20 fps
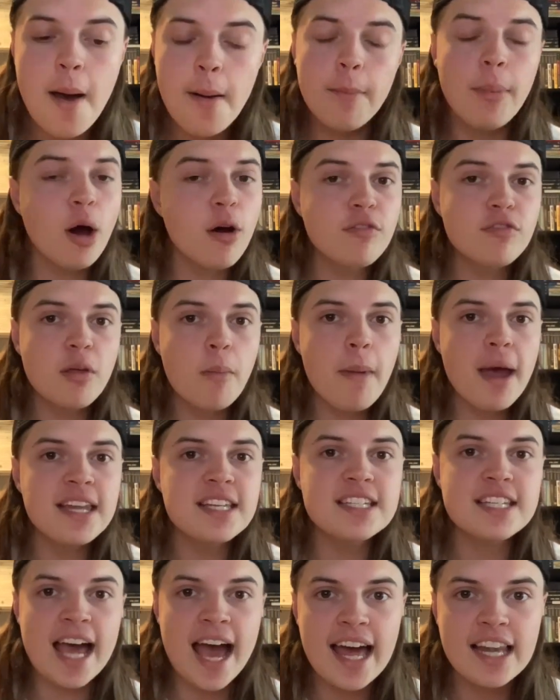Both the
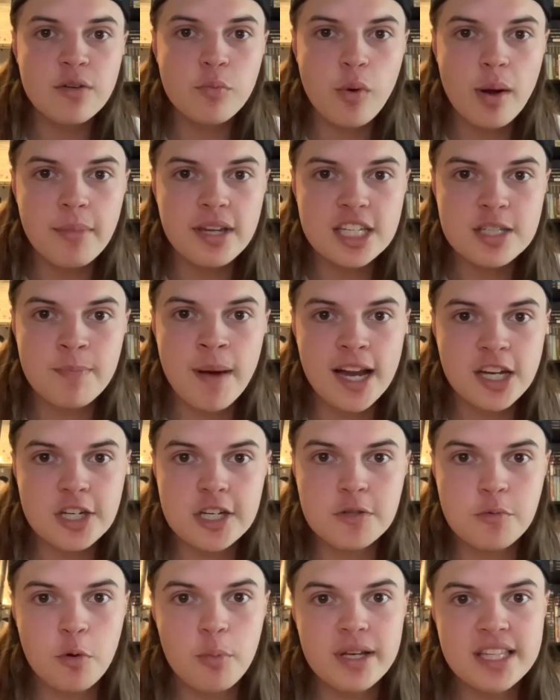men's and women's
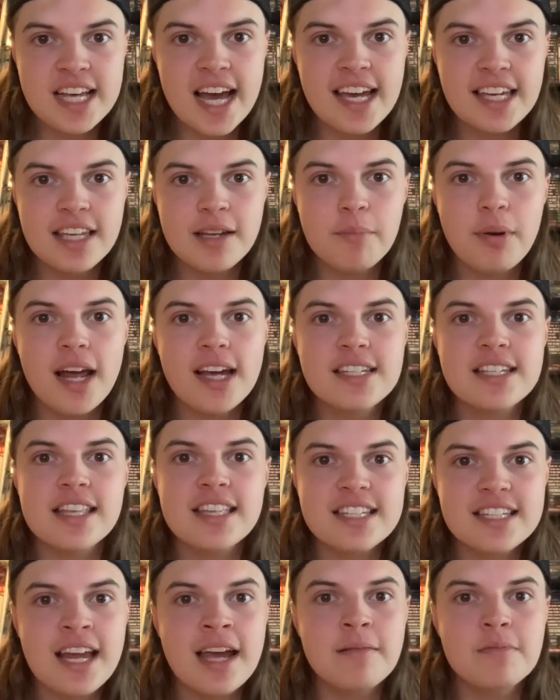matches will be taking place at the
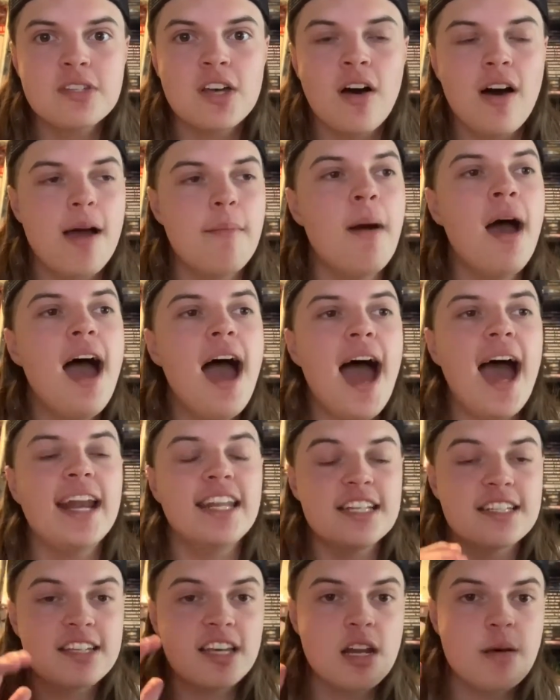same time, and
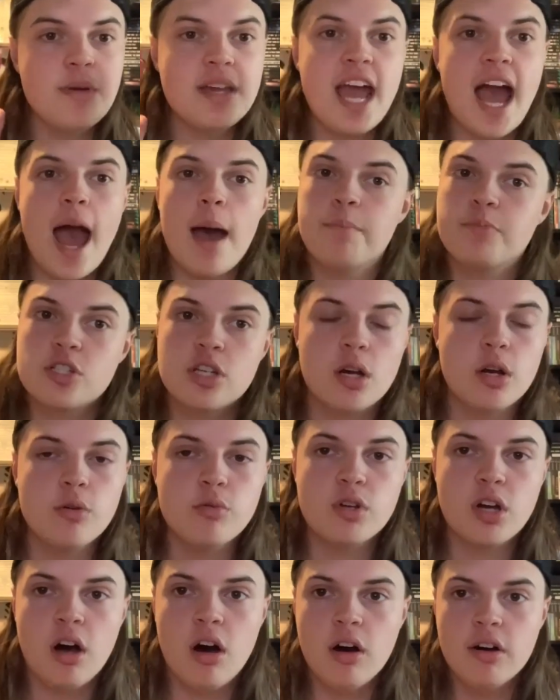it's going to be absolute
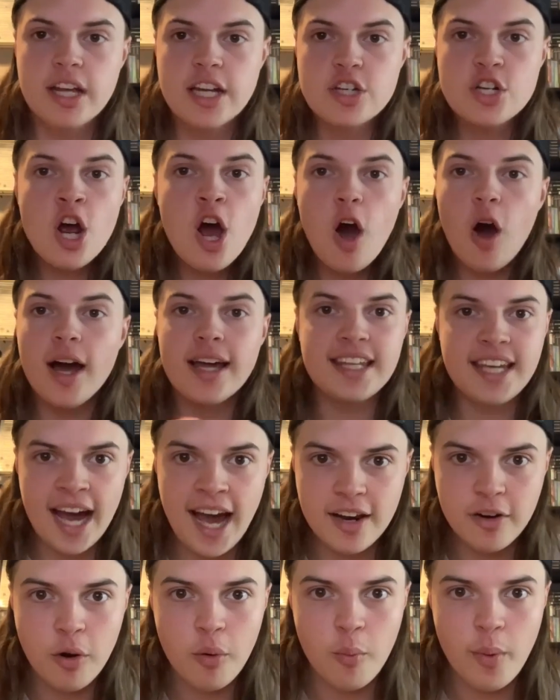carnage. I
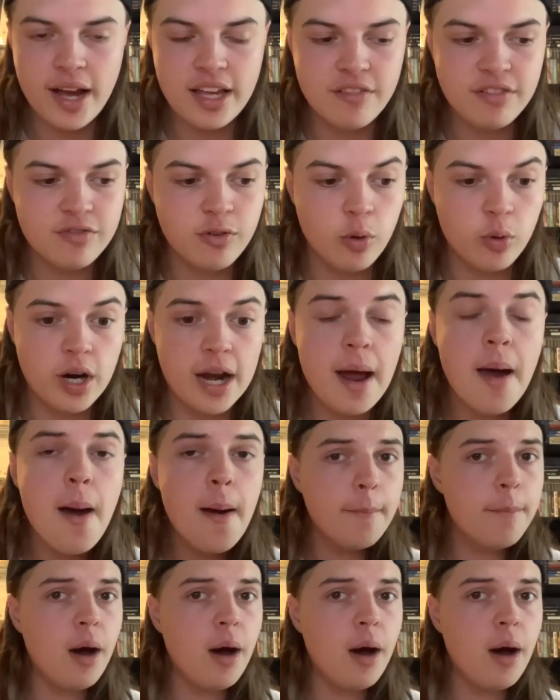cannot wait for it.